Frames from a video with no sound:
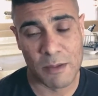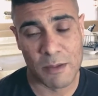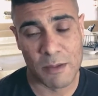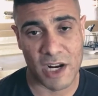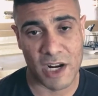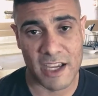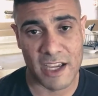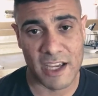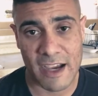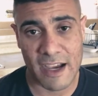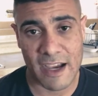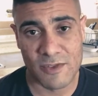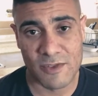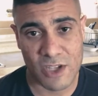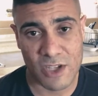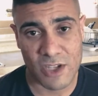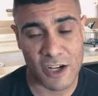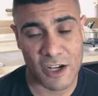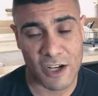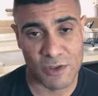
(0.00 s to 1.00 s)
But I have
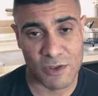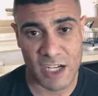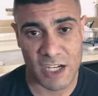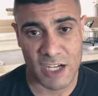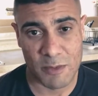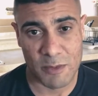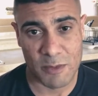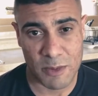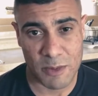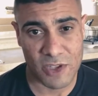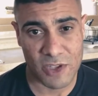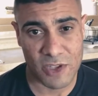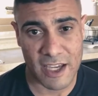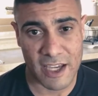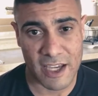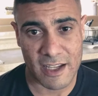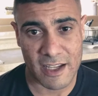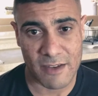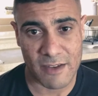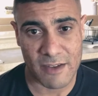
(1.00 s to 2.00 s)
talked to a couple people
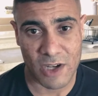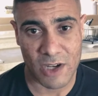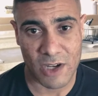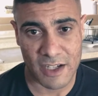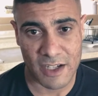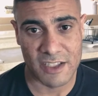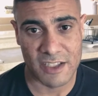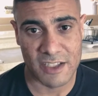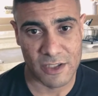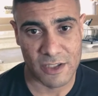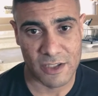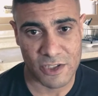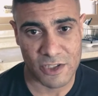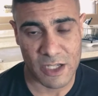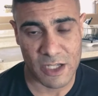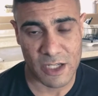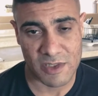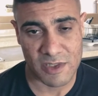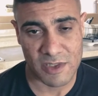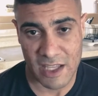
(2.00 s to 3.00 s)
that have gone to
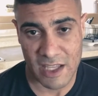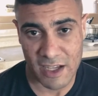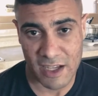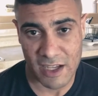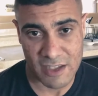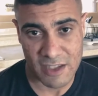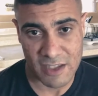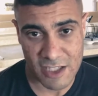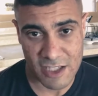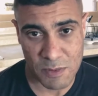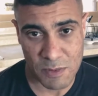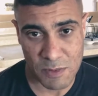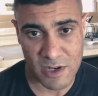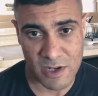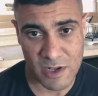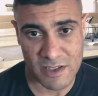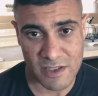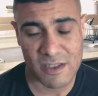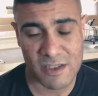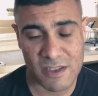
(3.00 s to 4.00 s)
dealerships. They like the
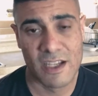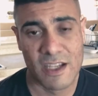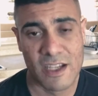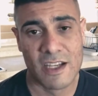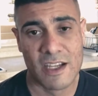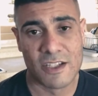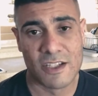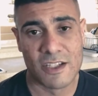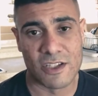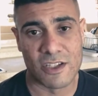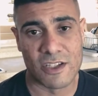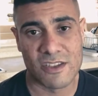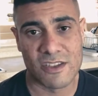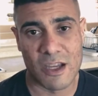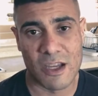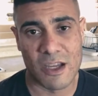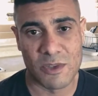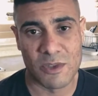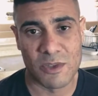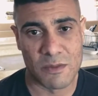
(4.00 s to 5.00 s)
experience. Just
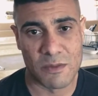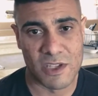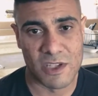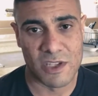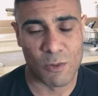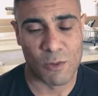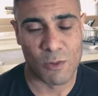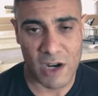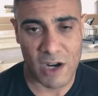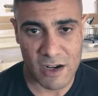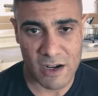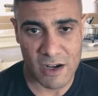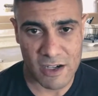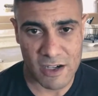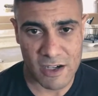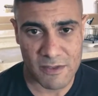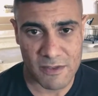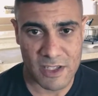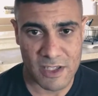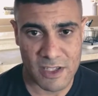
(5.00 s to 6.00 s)
something to be aware
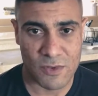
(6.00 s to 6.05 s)
of.